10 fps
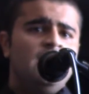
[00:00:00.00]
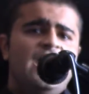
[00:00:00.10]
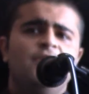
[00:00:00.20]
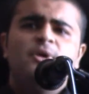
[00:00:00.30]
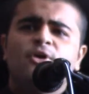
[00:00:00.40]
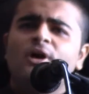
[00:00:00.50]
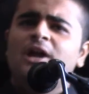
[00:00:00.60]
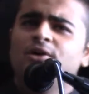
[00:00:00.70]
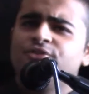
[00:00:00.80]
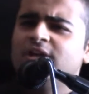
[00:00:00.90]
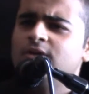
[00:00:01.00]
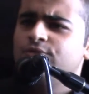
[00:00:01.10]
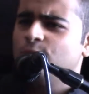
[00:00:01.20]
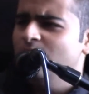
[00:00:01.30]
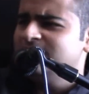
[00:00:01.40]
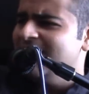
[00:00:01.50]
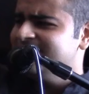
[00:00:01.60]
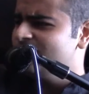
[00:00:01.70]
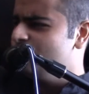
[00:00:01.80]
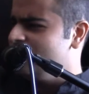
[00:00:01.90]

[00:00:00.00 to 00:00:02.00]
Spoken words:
And we call ourselves, what title do we